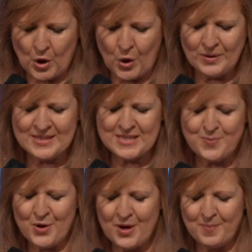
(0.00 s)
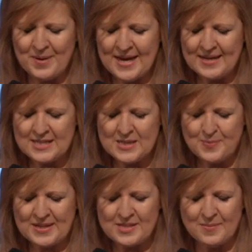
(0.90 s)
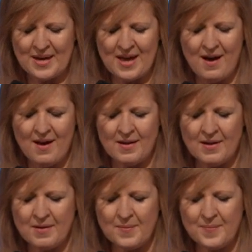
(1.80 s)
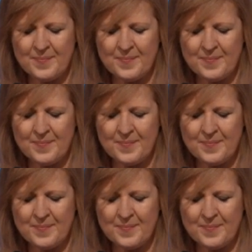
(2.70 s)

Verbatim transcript: The Holy Spirit began to speak to my heart.